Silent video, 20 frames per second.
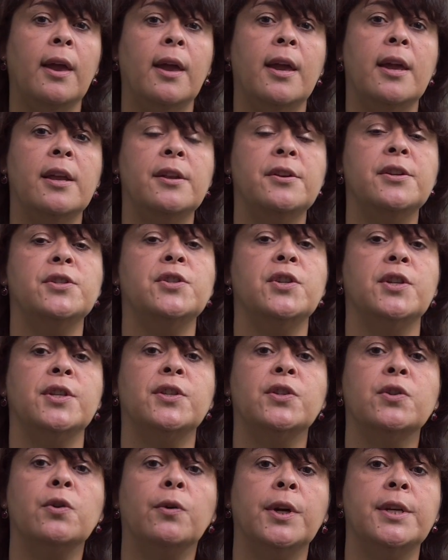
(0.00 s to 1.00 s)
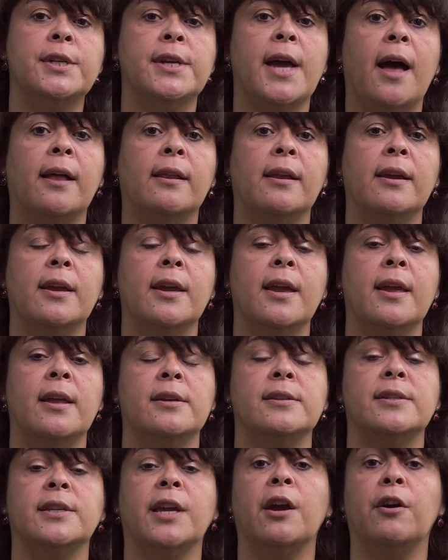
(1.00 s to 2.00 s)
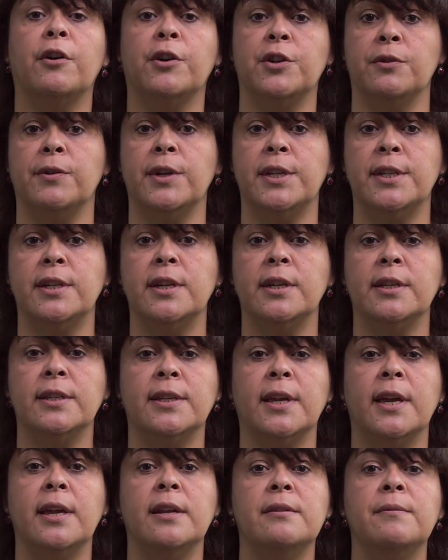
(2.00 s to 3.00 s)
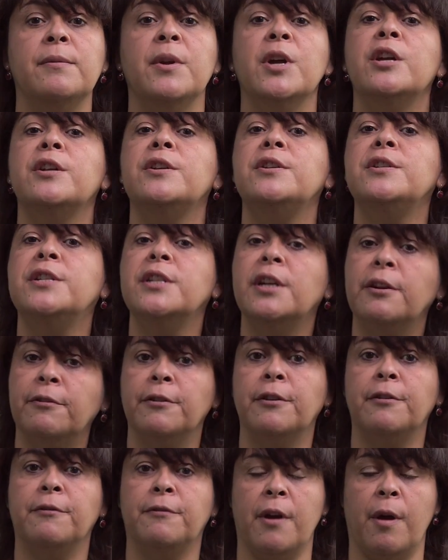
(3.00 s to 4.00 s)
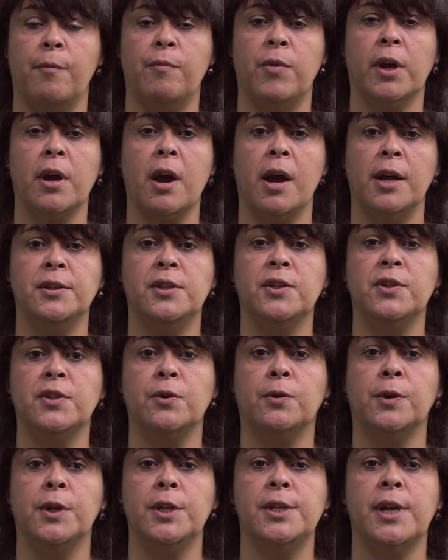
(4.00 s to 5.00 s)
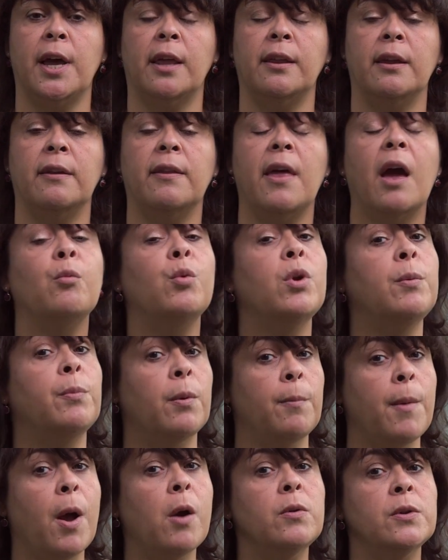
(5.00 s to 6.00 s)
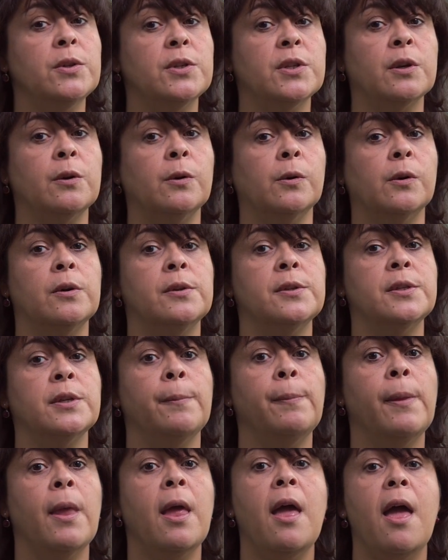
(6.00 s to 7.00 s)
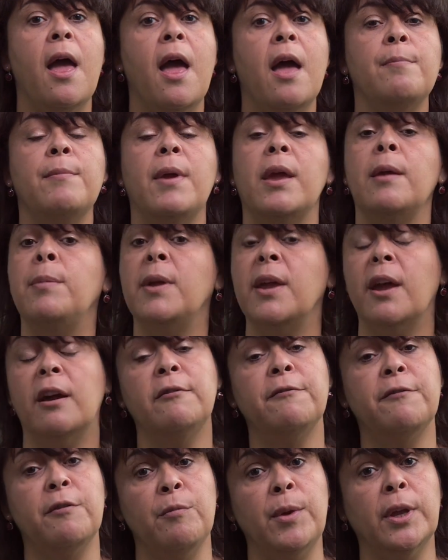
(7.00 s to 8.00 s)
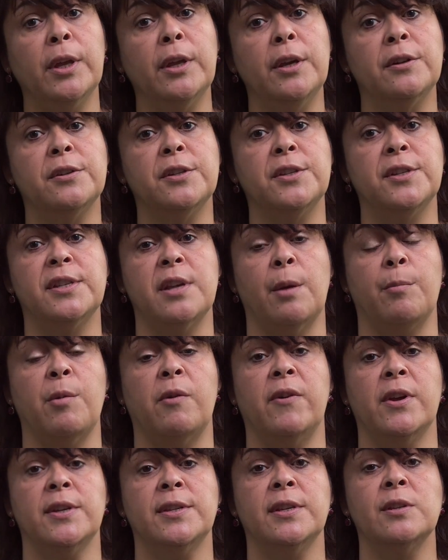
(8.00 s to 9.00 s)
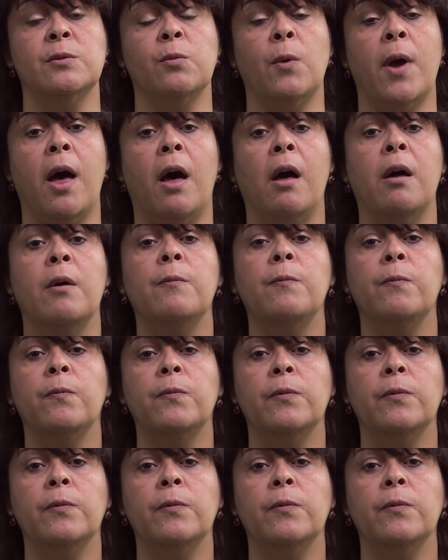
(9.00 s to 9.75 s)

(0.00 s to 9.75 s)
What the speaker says: Indigenous storytelling in its characteristics can differ from the kinds of storytelling that we promote in schools and may be unfamiliar to some of us as well.